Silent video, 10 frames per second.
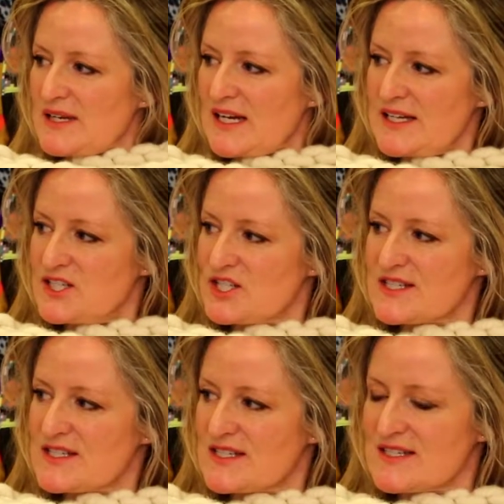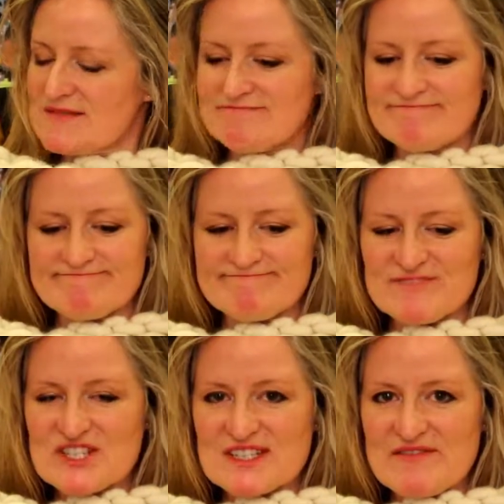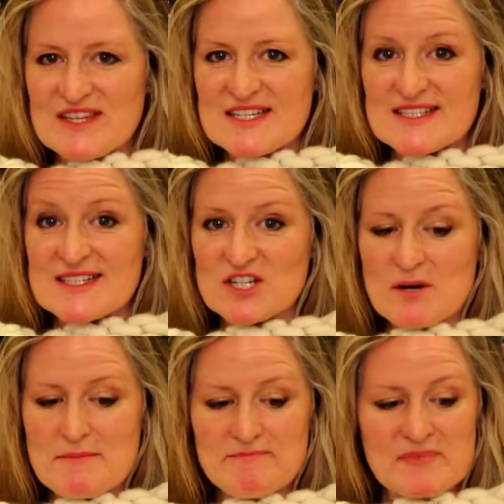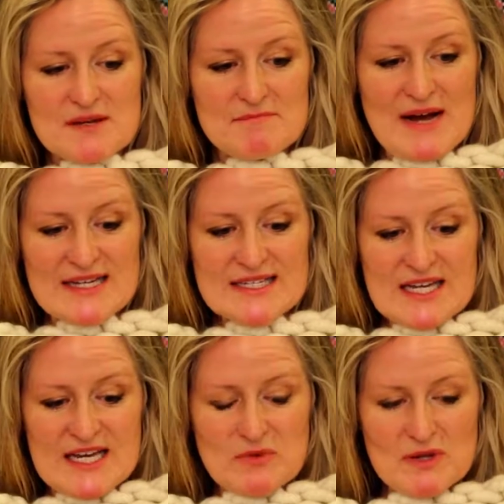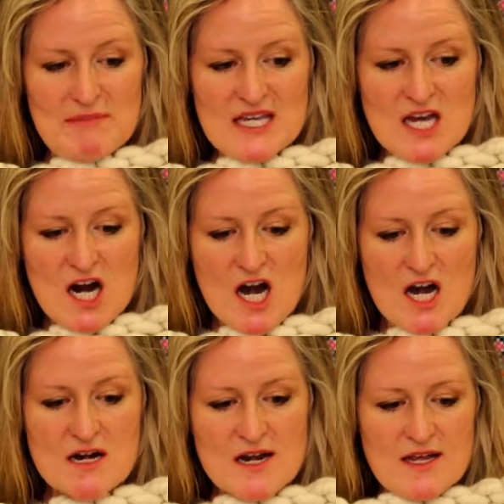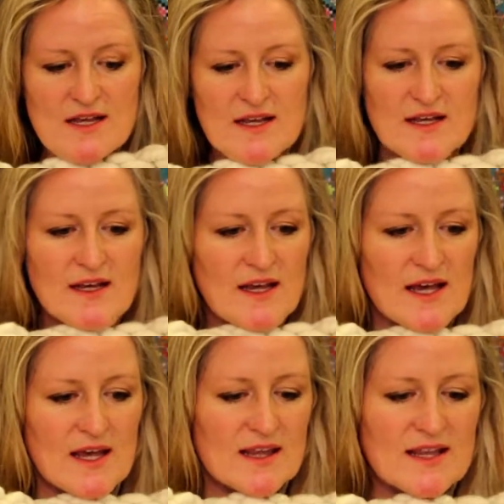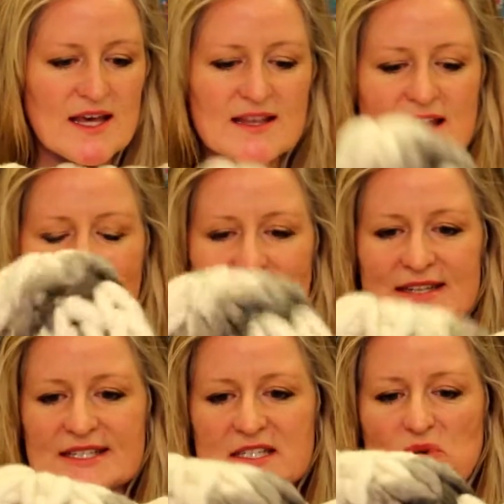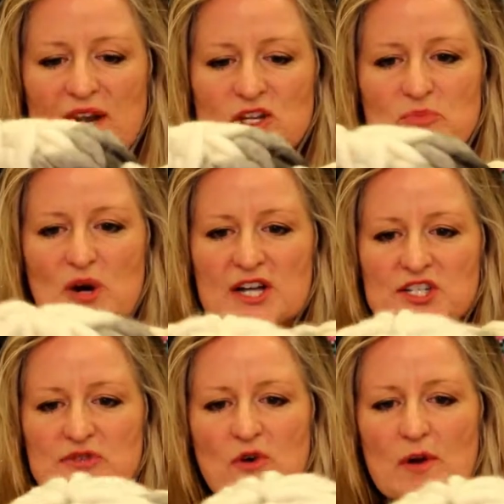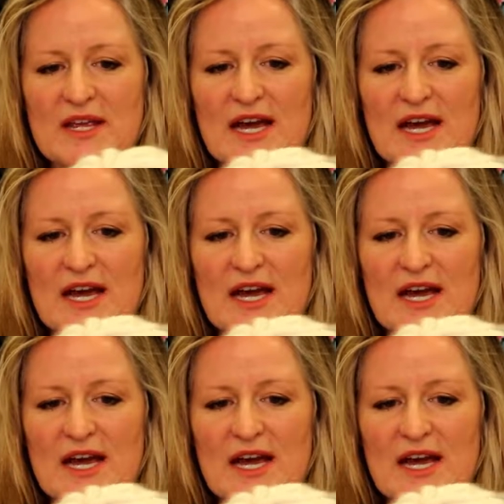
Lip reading: I just love these. These are my design with my yarn. And then the hats is a brand new project for me.